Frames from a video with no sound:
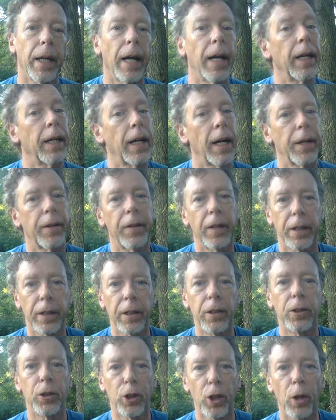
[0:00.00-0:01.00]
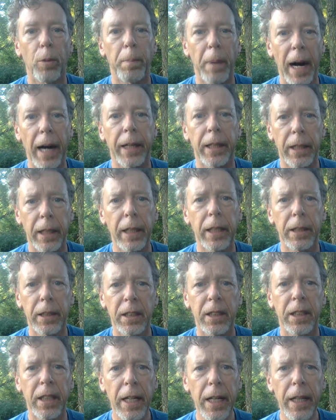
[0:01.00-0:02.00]
and I think that Joe Biden is
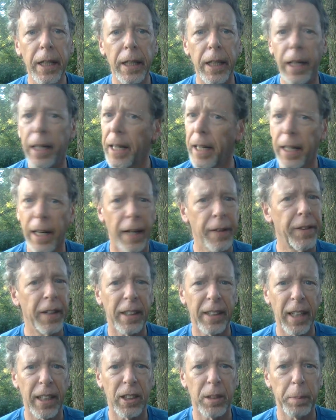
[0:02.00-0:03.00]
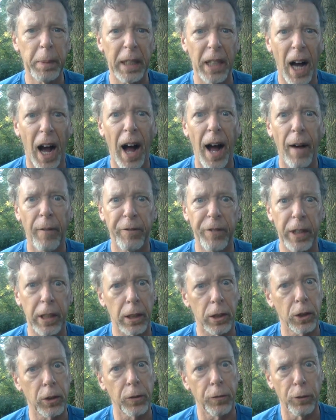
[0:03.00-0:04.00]
an idiot, and I think that's been
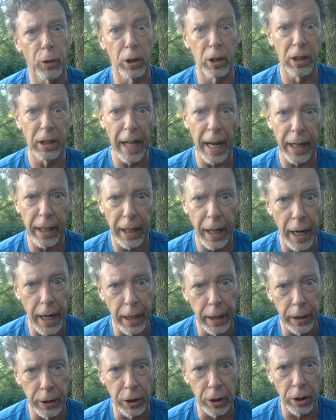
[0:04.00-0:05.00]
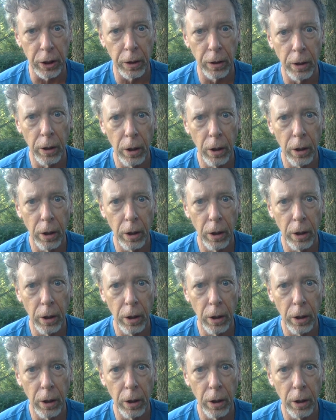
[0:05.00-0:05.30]
obvious for decades.